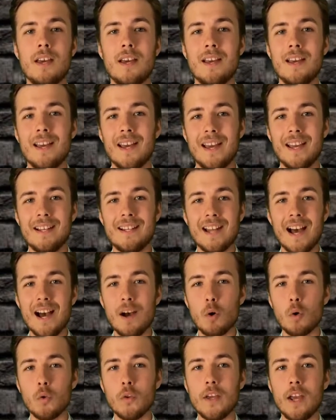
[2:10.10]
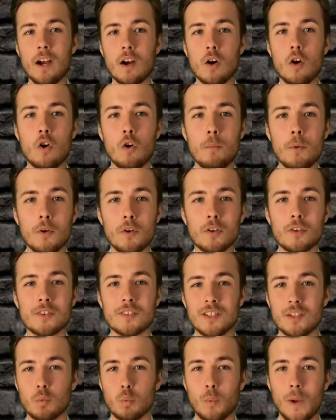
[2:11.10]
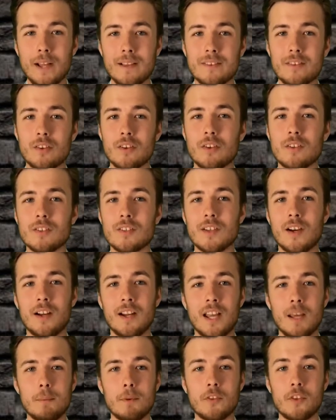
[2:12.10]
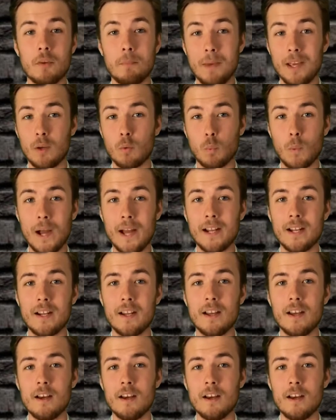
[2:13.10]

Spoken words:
And not only are homeowners and renters unable to make rent,